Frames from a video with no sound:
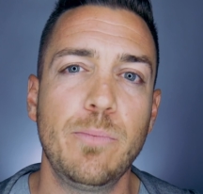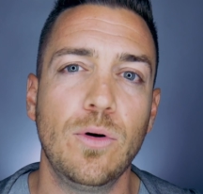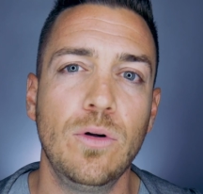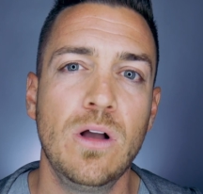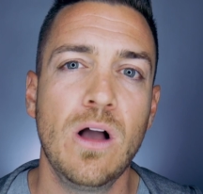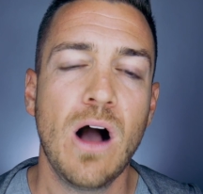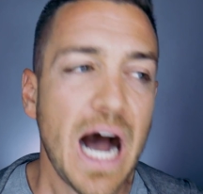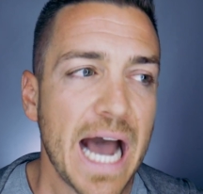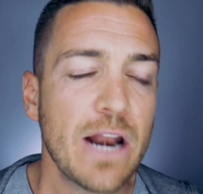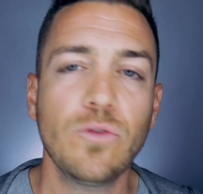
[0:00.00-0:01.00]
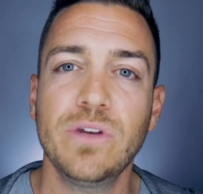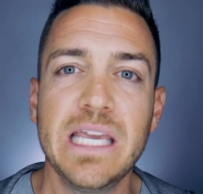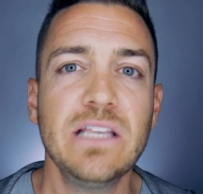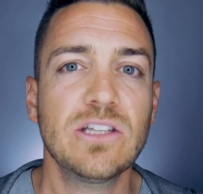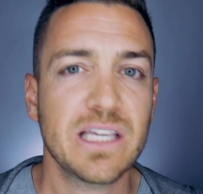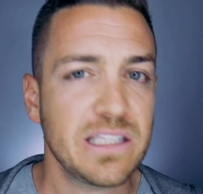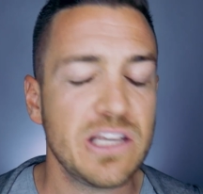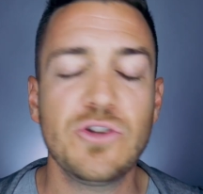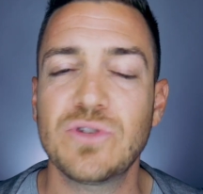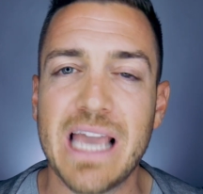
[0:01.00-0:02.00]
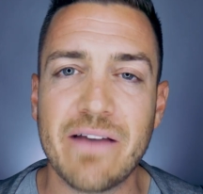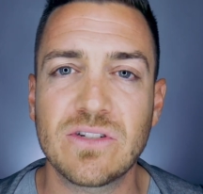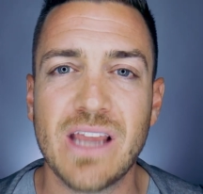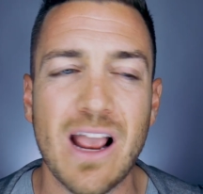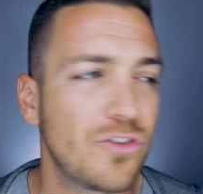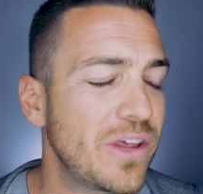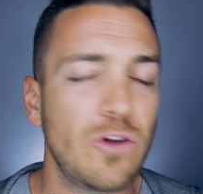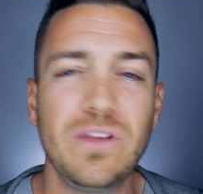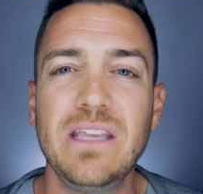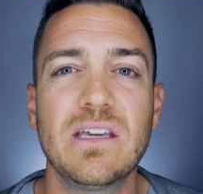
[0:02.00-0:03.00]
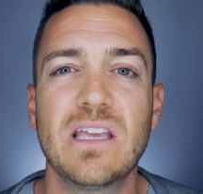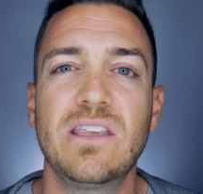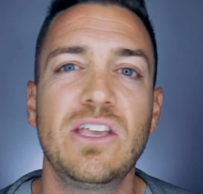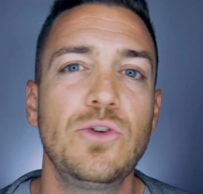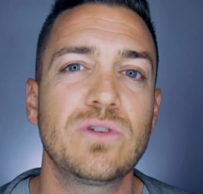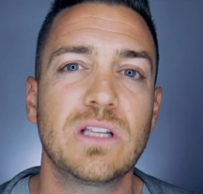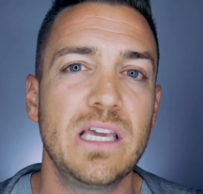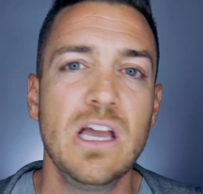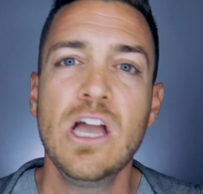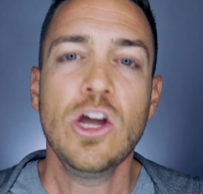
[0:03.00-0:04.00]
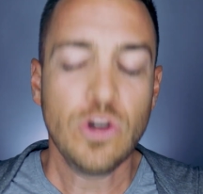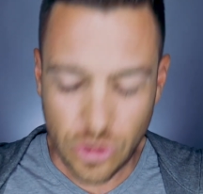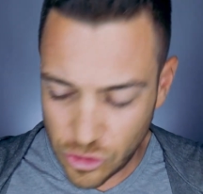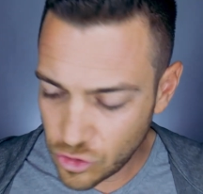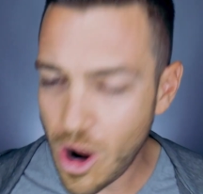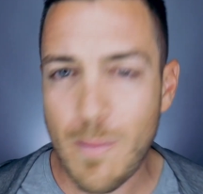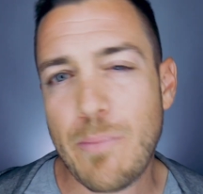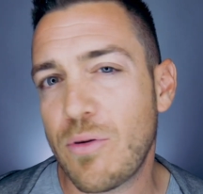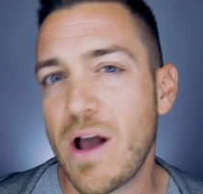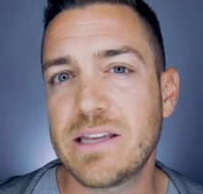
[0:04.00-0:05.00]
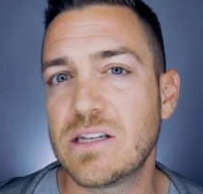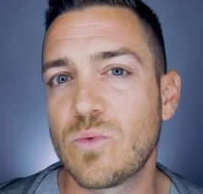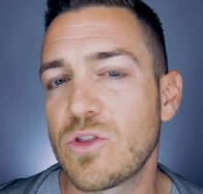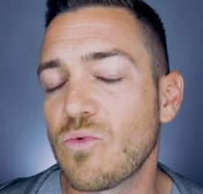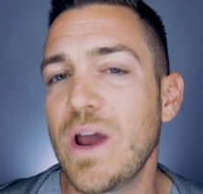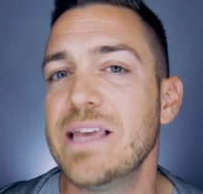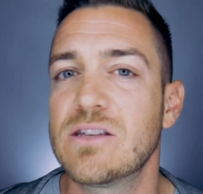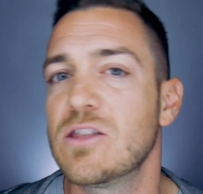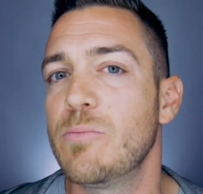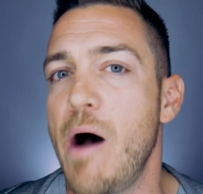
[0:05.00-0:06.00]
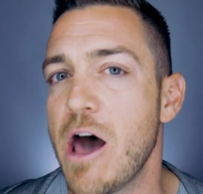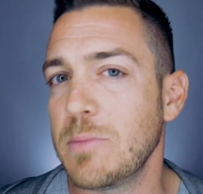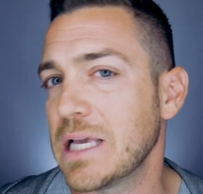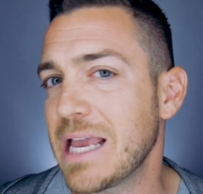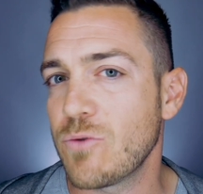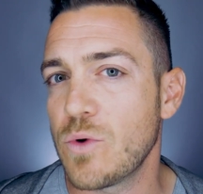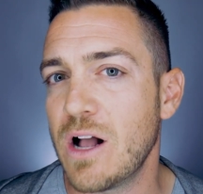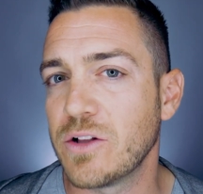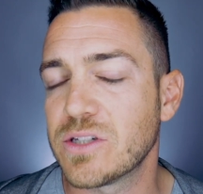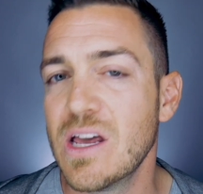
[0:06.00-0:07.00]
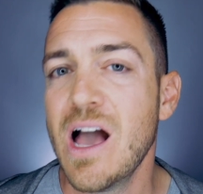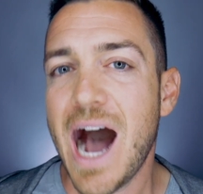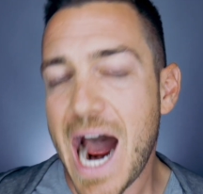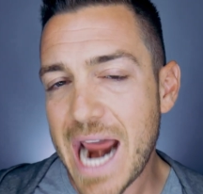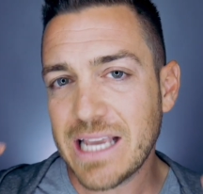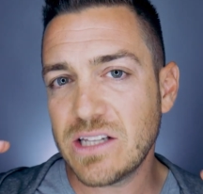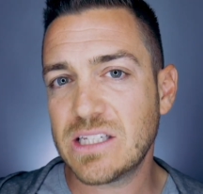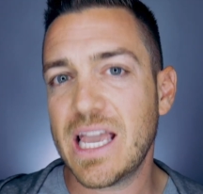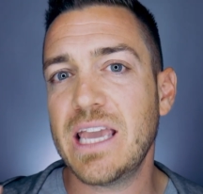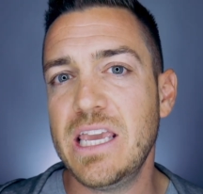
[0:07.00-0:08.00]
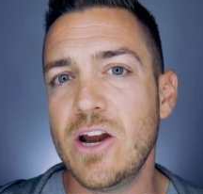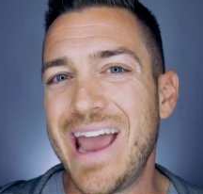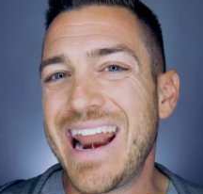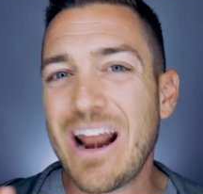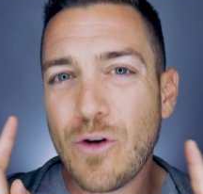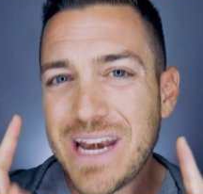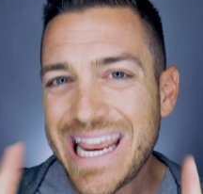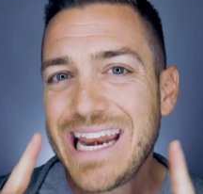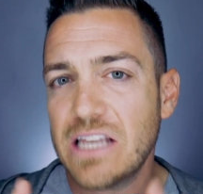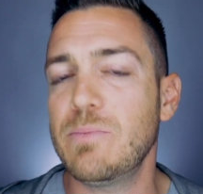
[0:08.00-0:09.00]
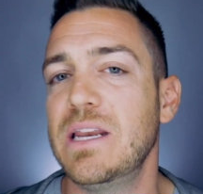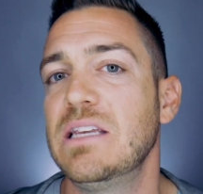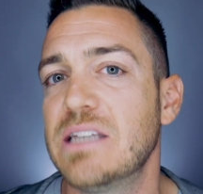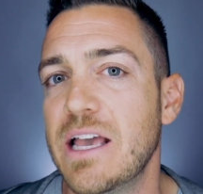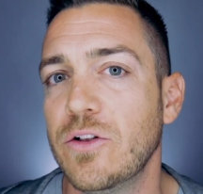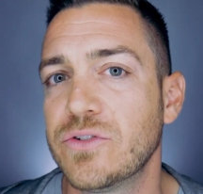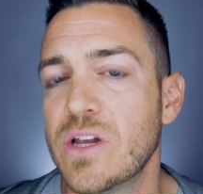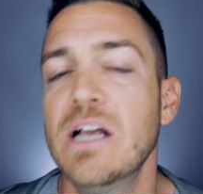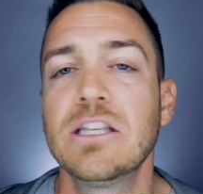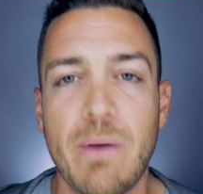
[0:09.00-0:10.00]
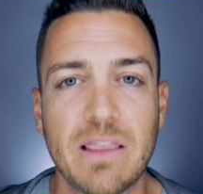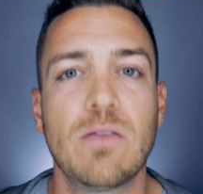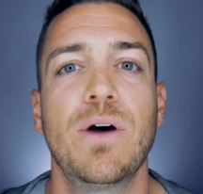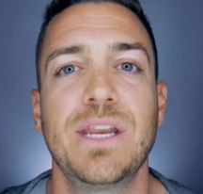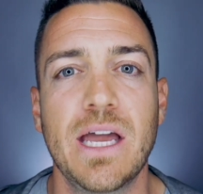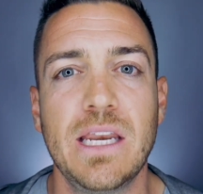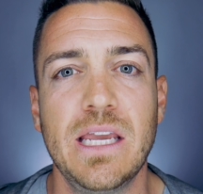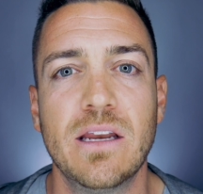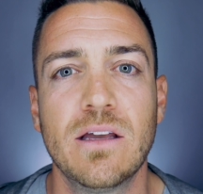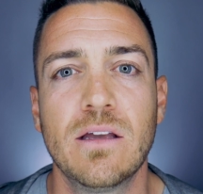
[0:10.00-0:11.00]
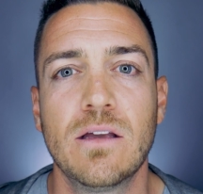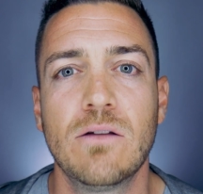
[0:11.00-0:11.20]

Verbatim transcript: people. I don't need to continuously have sales. I don't need to continuously draw my prices with a race to the bottom like everyone else. I can stay here, and I don't need as many sales to make the money I need.